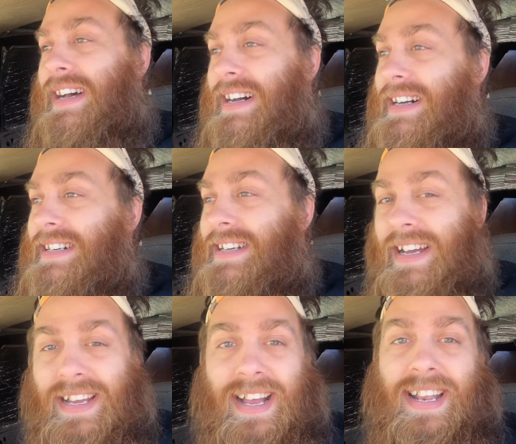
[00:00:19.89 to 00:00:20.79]
uh,
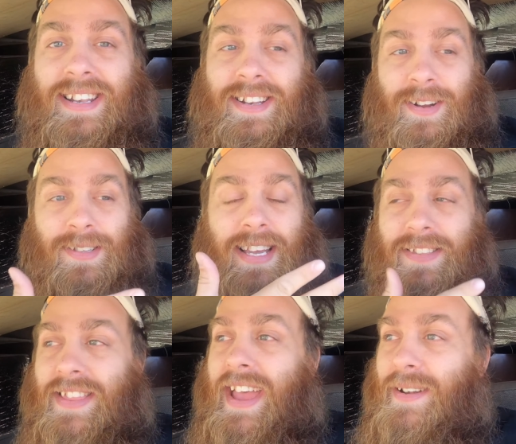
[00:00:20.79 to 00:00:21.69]
it turns
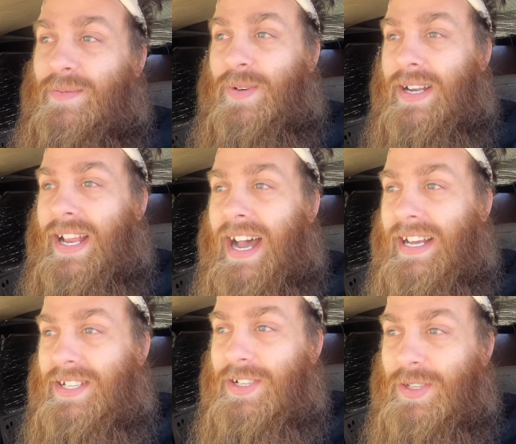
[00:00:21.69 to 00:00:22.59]
out that one
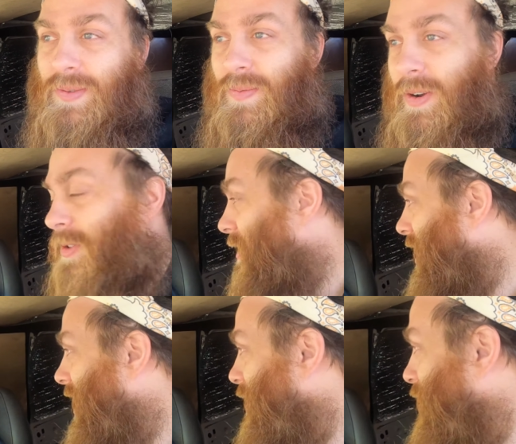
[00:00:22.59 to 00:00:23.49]
guy's just
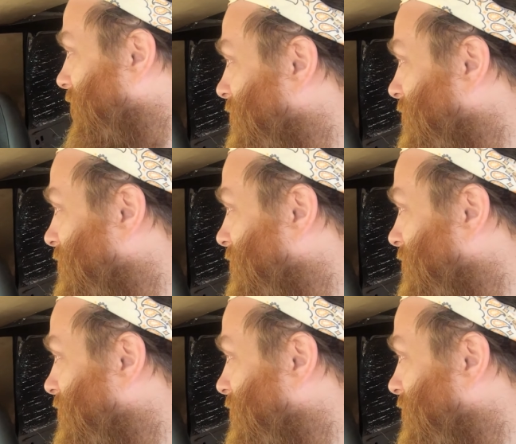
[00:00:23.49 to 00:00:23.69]
rolling the highway.